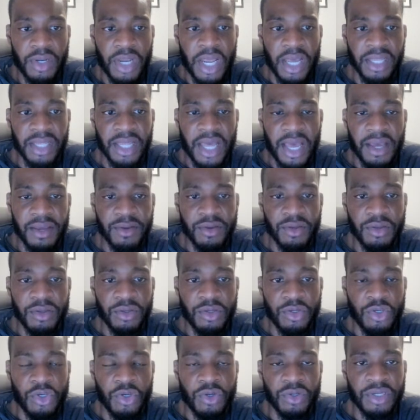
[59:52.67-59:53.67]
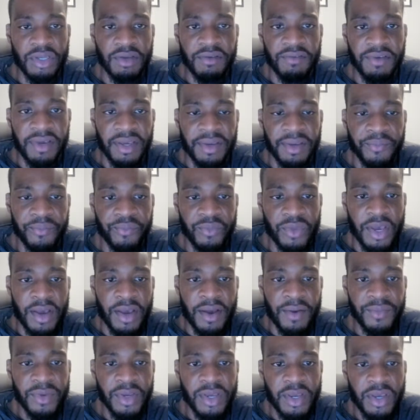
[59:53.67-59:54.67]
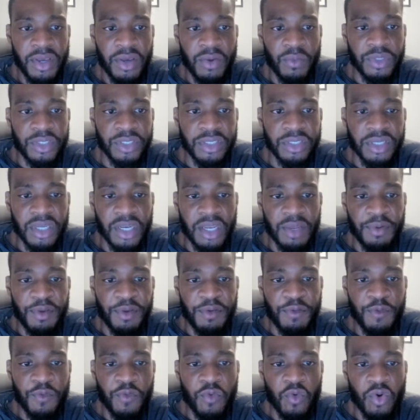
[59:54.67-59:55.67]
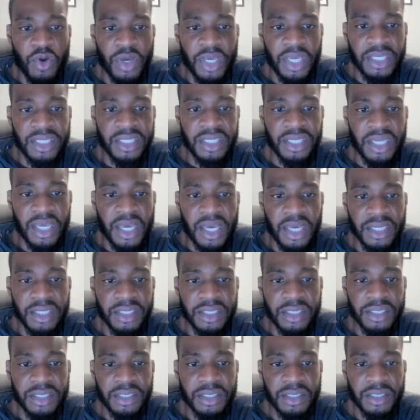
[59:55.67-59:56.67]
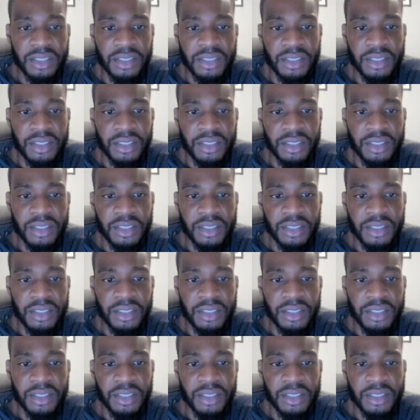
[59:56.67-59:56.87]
like that, udv, yeah, which is gonna be 4e to the x.